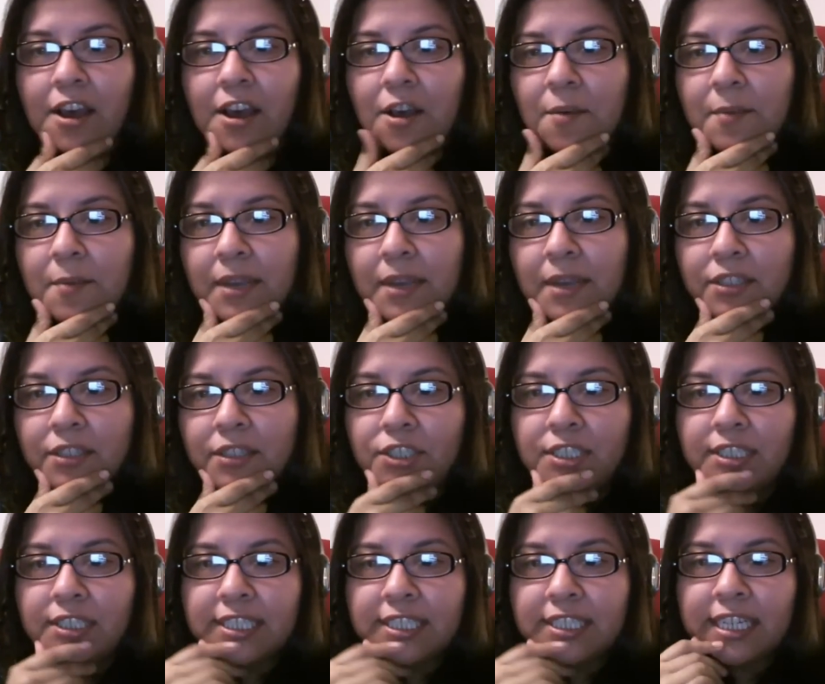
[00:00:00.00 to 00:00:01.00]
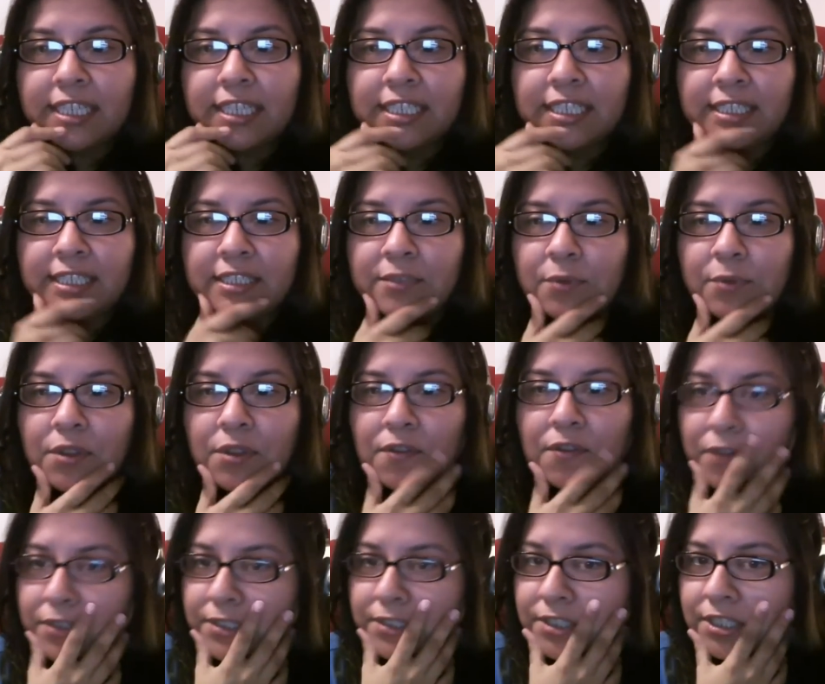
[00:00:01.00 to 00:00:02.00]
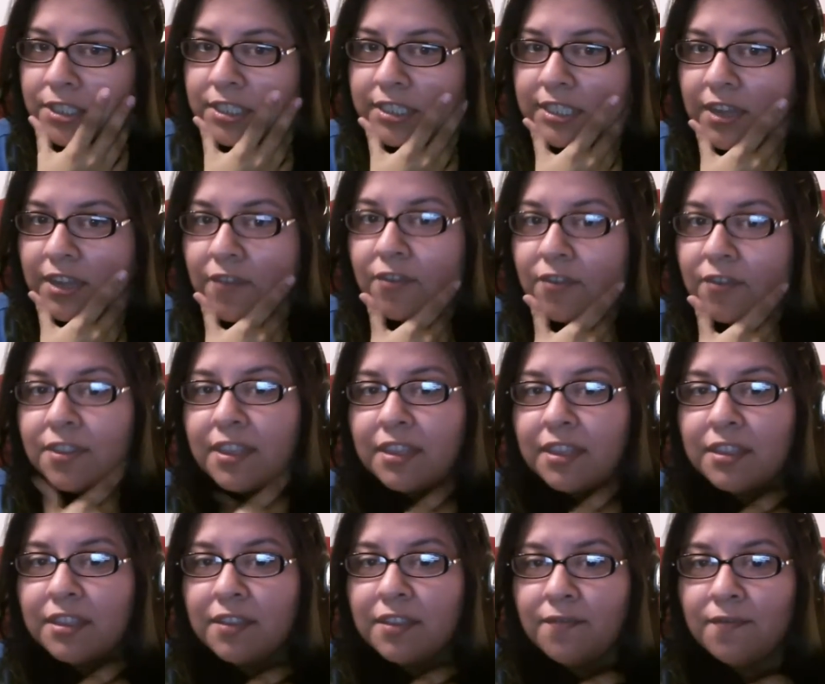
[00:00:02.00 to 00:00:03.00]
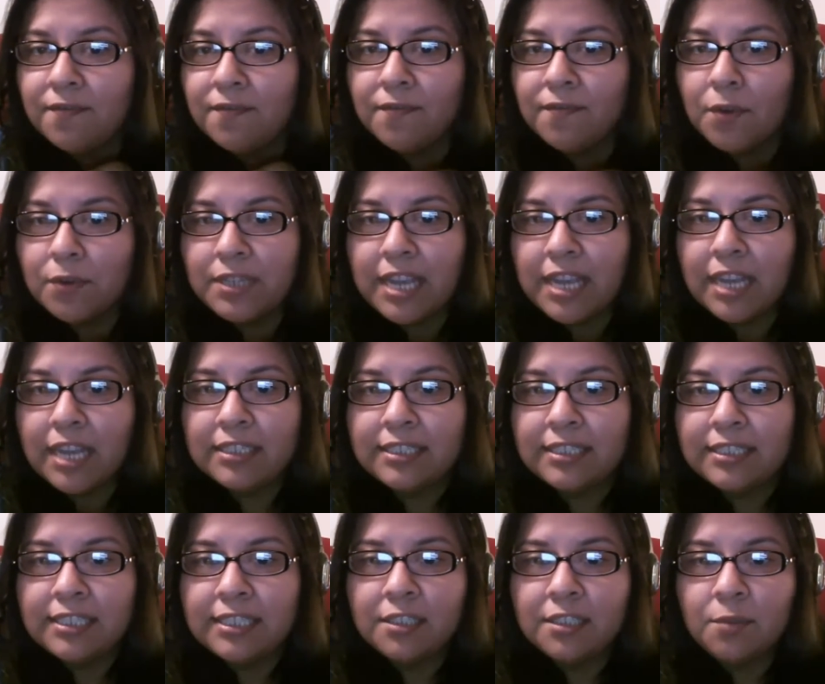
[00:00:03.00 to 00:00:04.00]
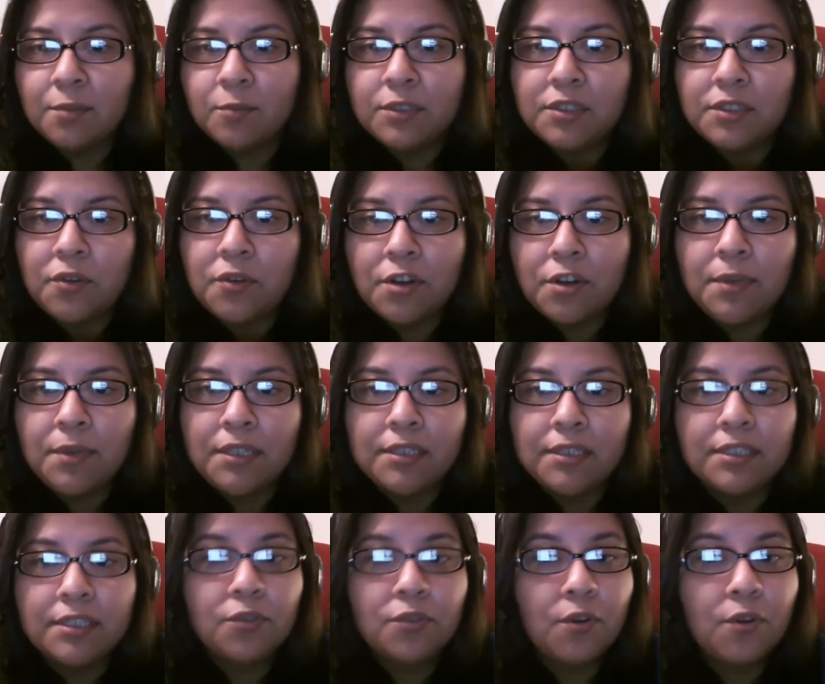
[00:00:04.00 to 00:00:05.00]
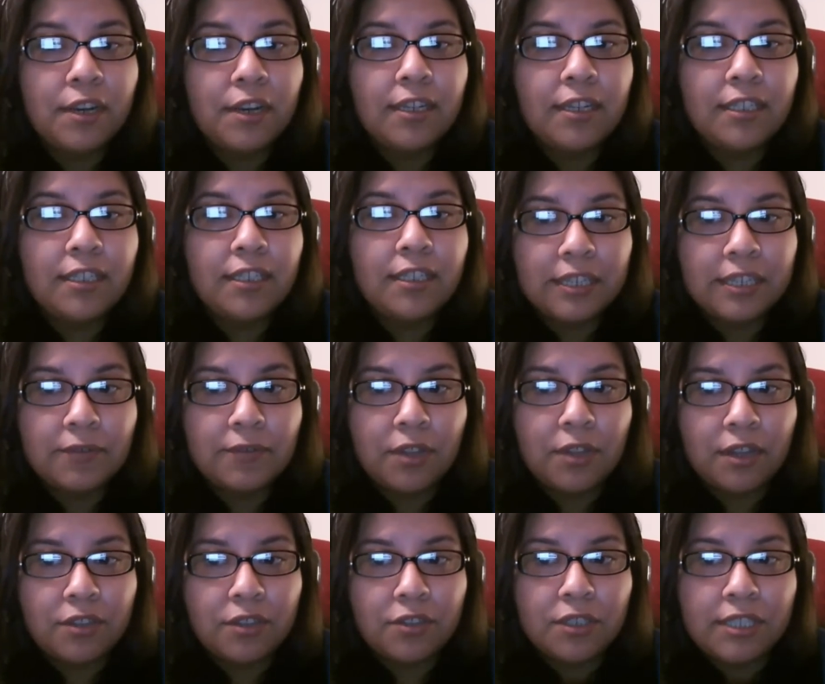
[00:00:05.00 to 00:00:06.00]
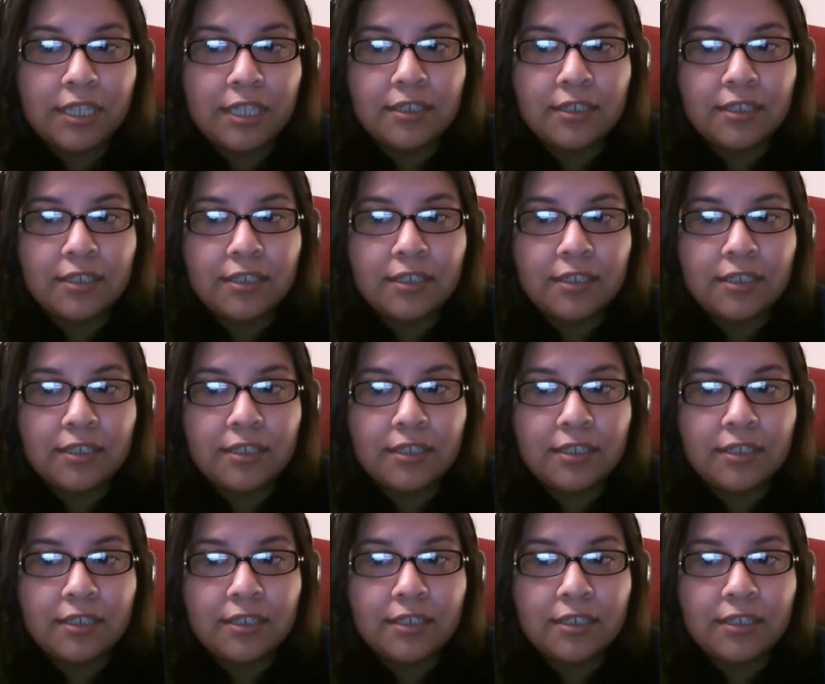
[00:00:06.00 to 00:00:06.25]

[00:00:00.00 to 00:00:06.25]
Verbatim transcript: um, Indigene scientists were the first to discover that the Votanis system was going to be destroyed in several hundred